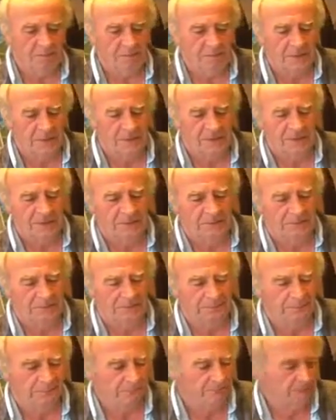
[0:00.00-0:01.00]
Put
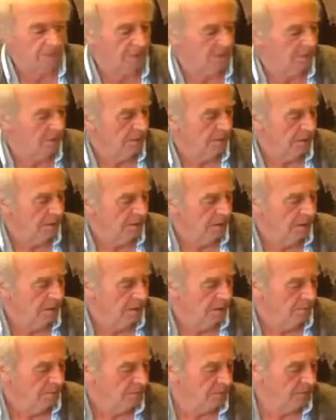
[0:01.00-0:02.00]

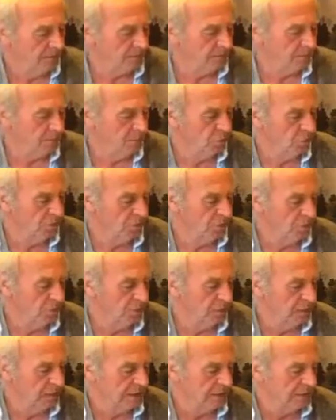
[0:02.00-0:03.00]
that smoke out of the
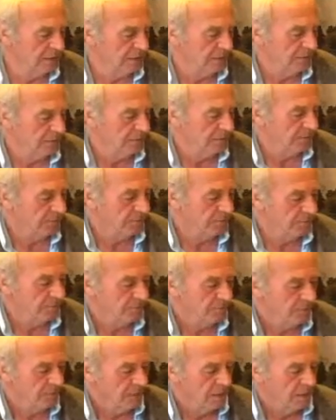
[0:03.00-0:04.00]
way a bit.
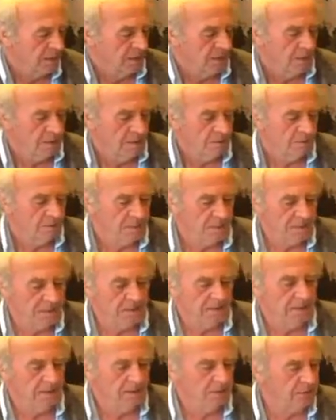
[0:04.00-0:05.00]

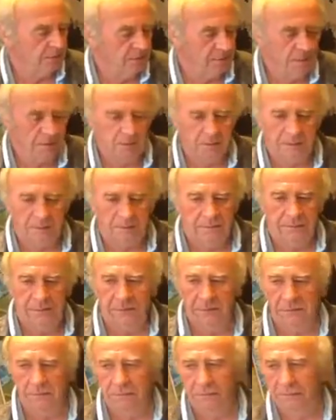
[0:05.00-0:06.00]
Painkillers, oh,
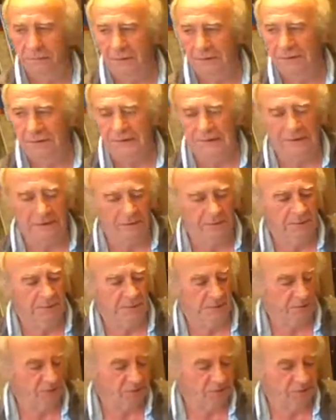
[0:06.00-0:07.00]
bloody hip.
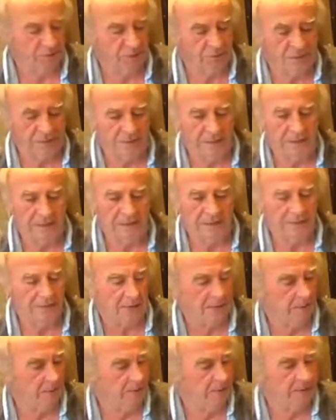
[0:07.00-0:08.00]
That's a story and a half,
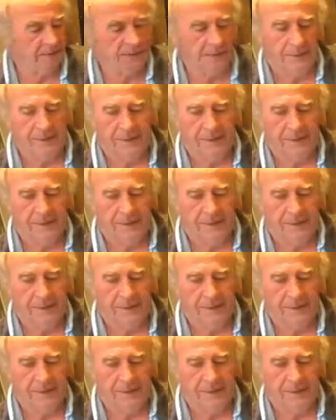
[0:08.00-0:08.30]
that one.